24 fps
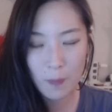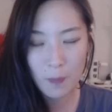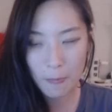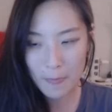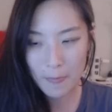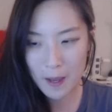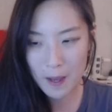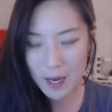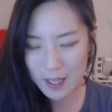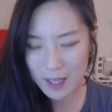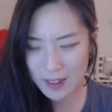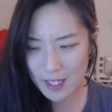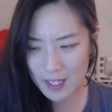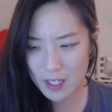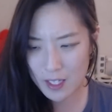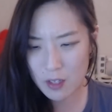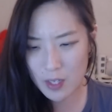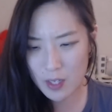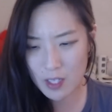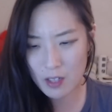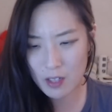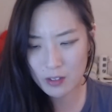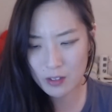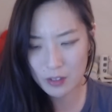I think you
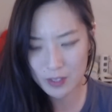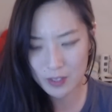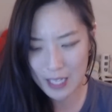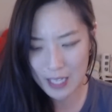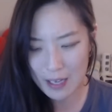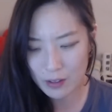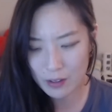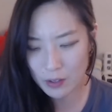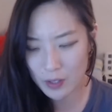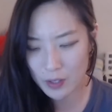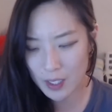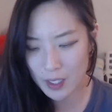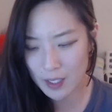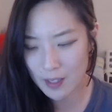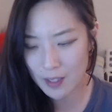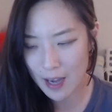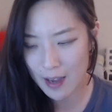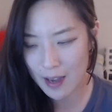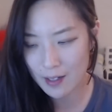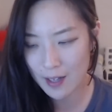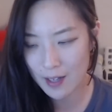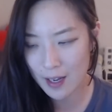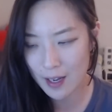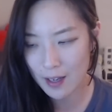can also download it
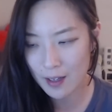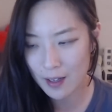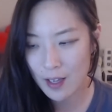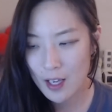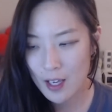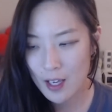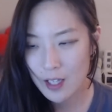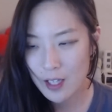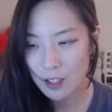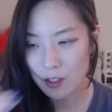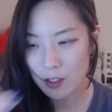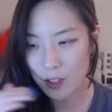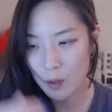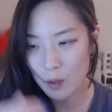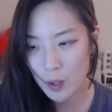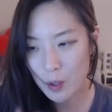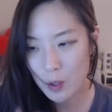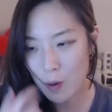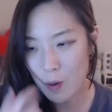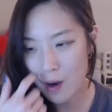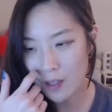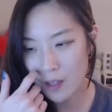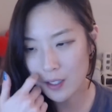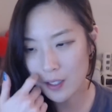at a lower
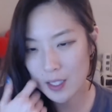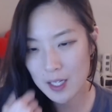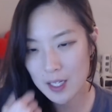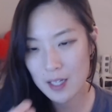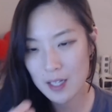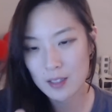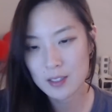quality.